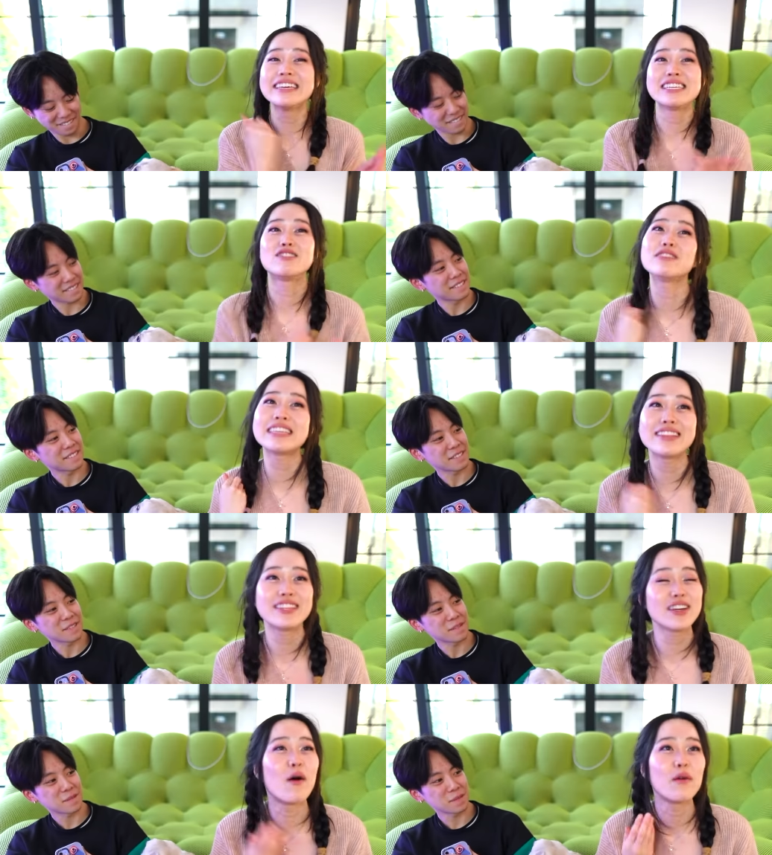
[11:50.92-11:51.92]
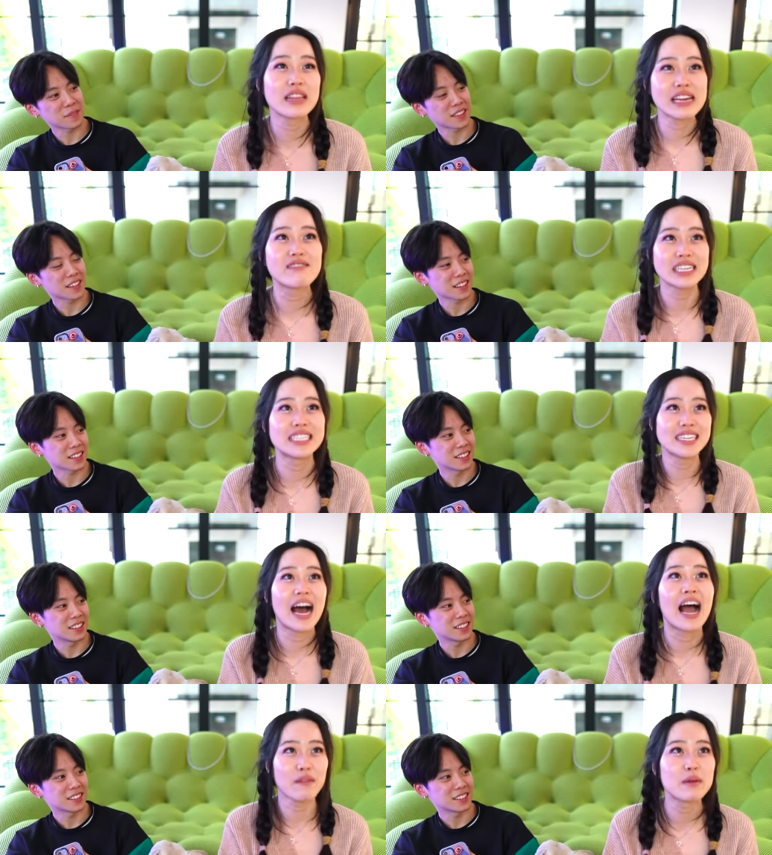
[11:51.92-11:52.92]
Speaker 1: Literally the only reason
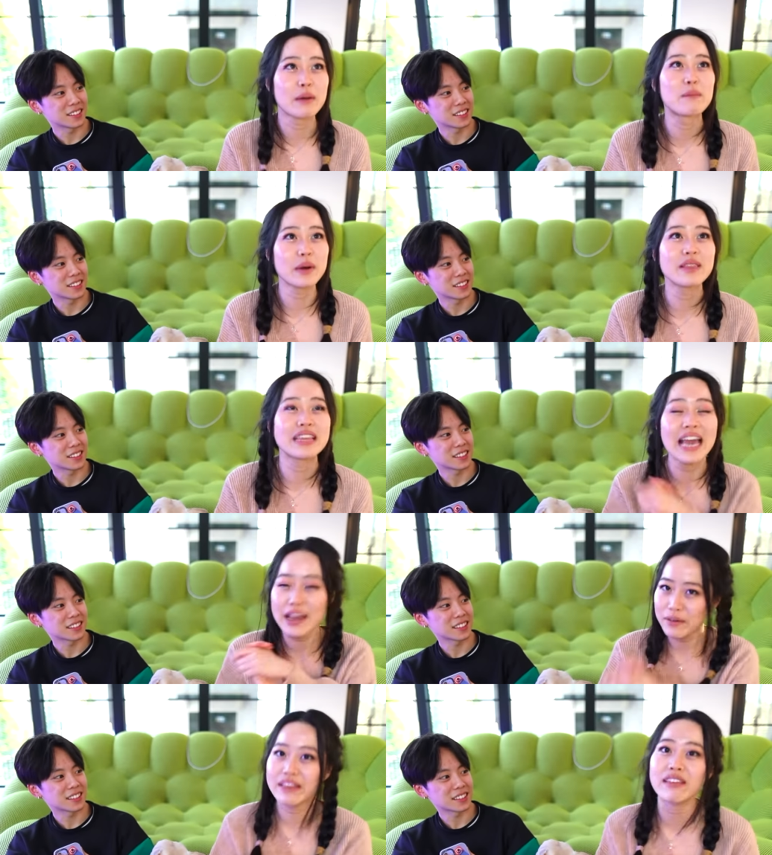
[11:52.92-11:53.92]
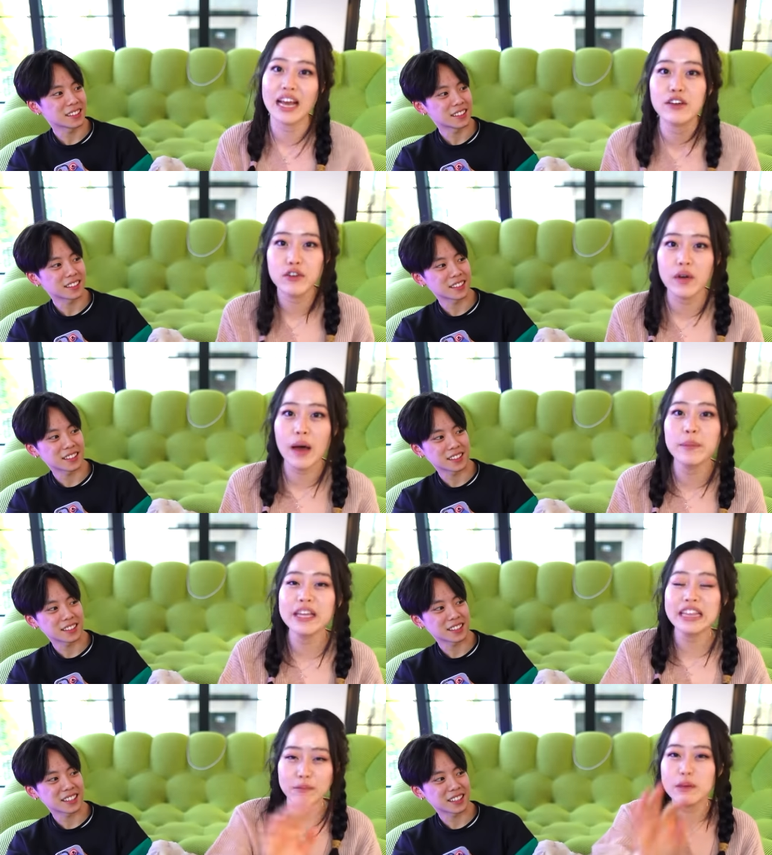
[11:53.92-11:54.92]
I remember the area that I grew up
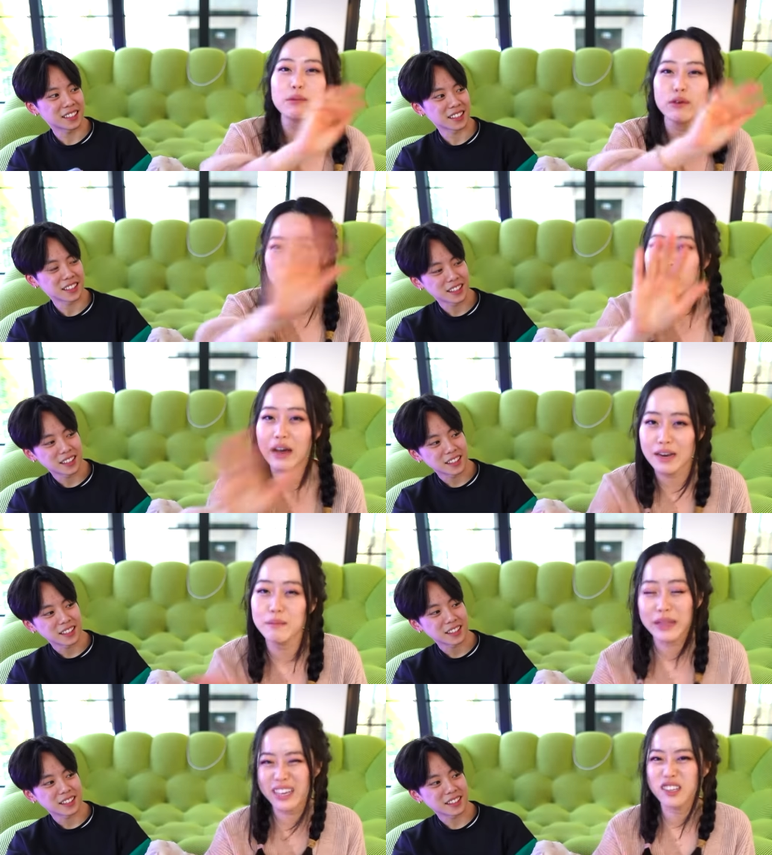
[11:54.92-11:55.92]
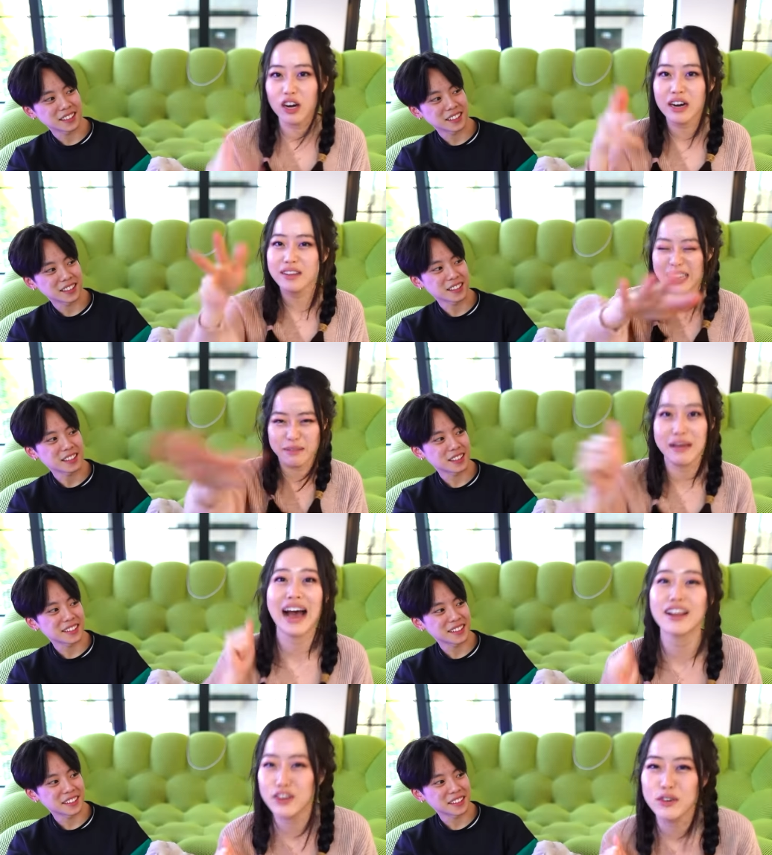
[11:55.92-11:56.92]
in, like people who know how to play guitar, like
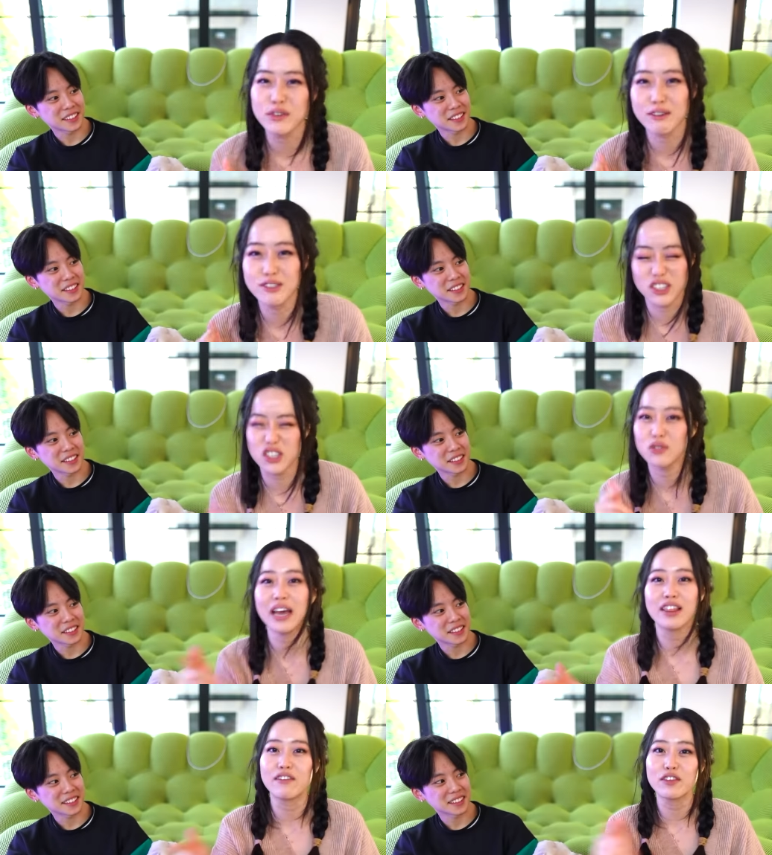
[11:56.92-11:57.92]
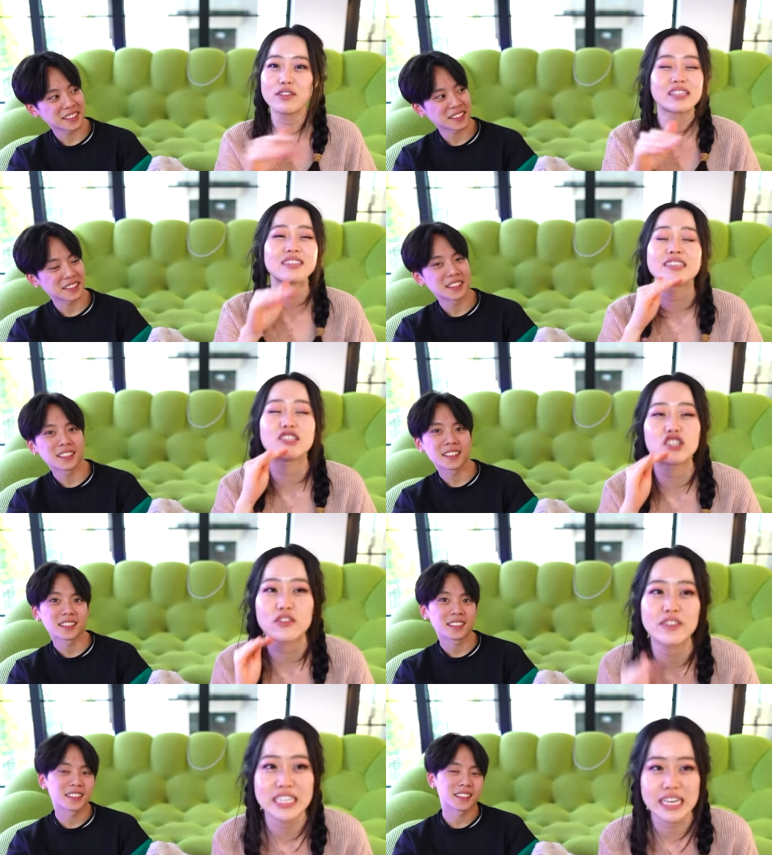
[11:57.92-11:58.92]
mad kudos to you, I love you. That's like
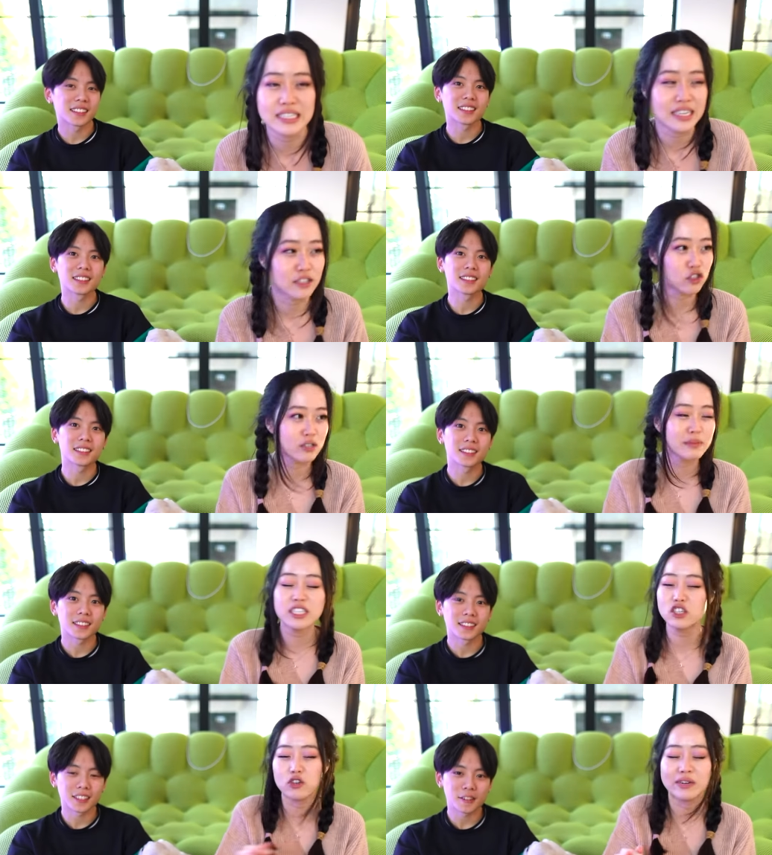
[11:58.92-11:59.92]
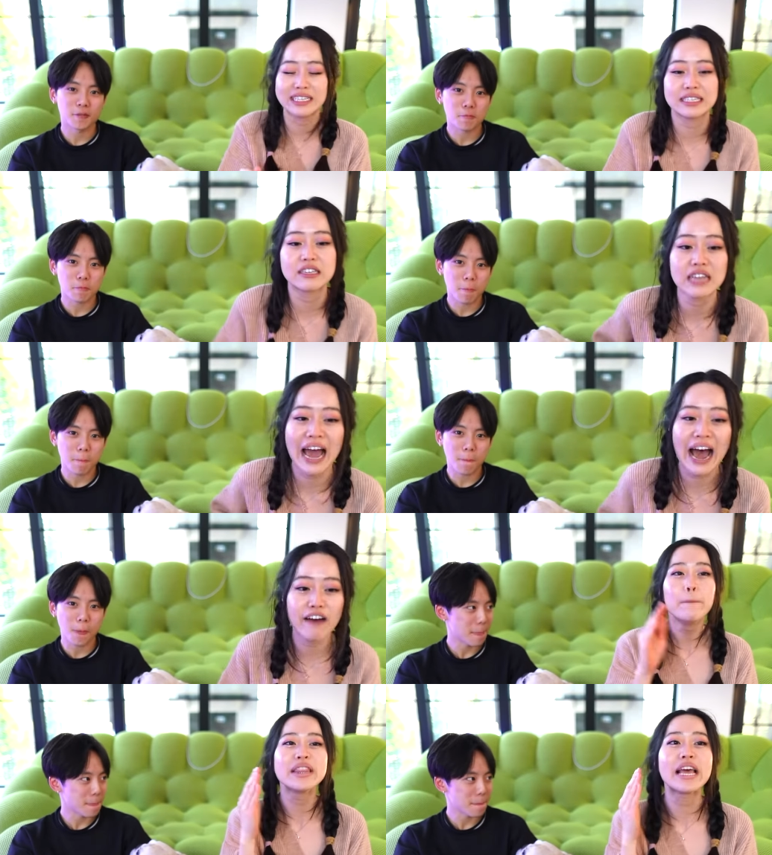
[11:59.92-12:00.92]
such a fantastic instrument, it's a great skill to
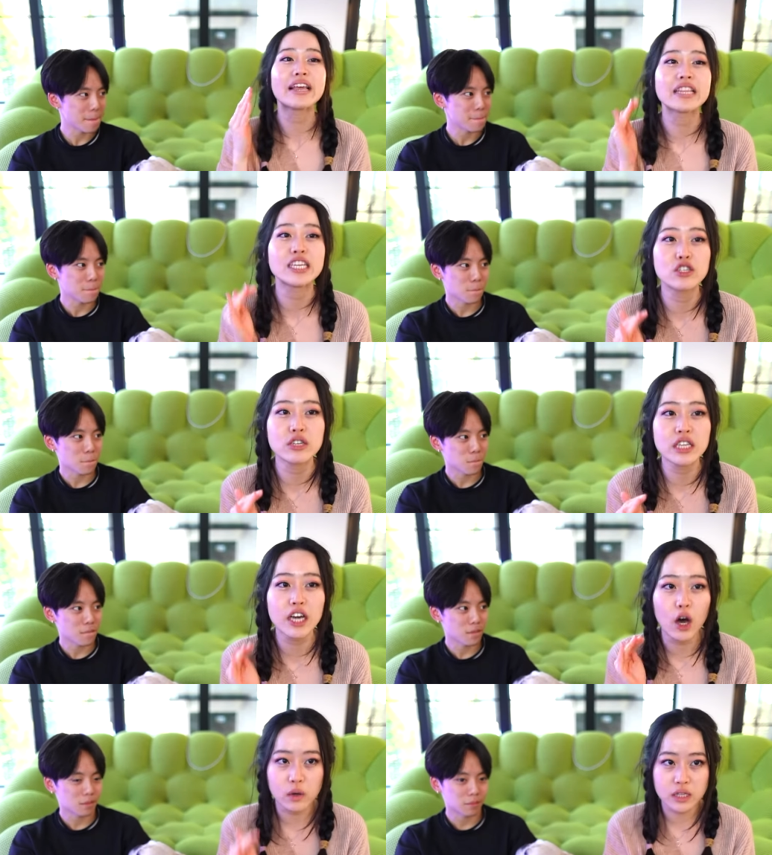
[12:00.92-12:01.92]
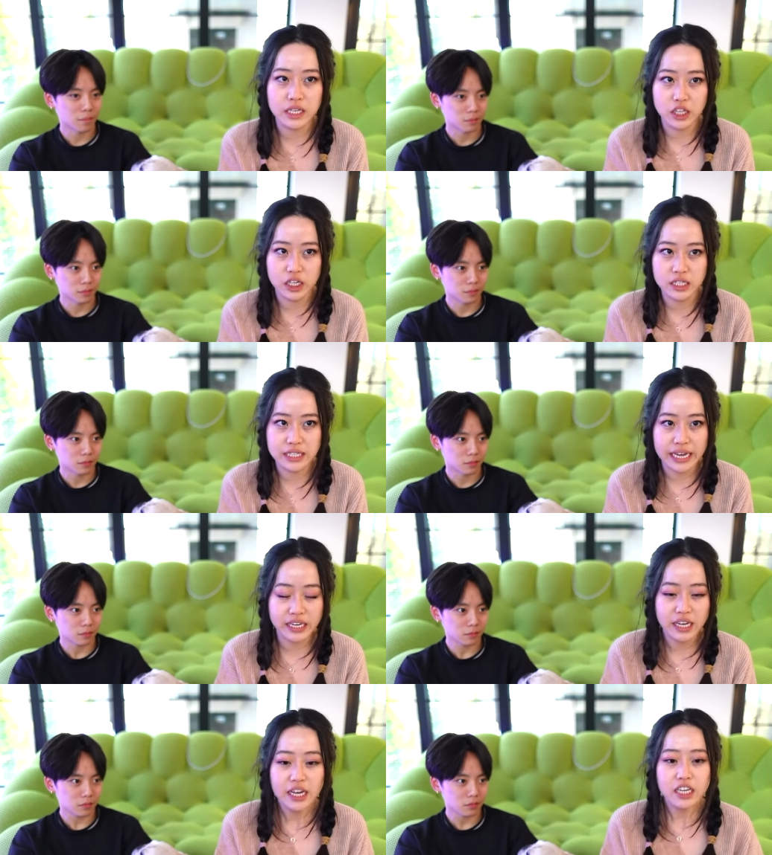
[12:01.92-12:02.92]
have. But they literally only learned
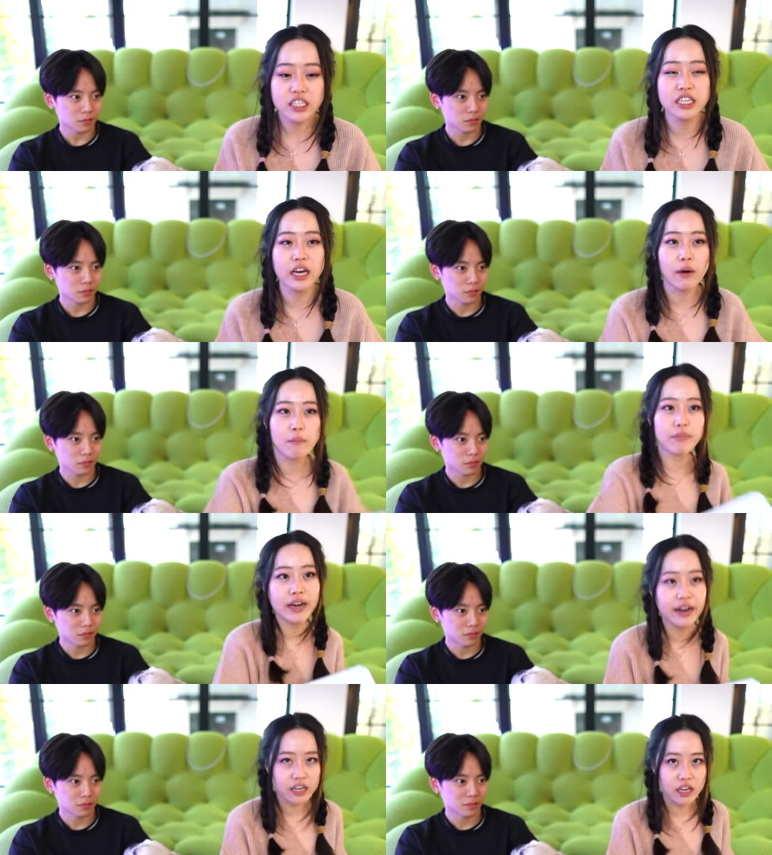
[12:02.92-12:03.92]
it to go up there and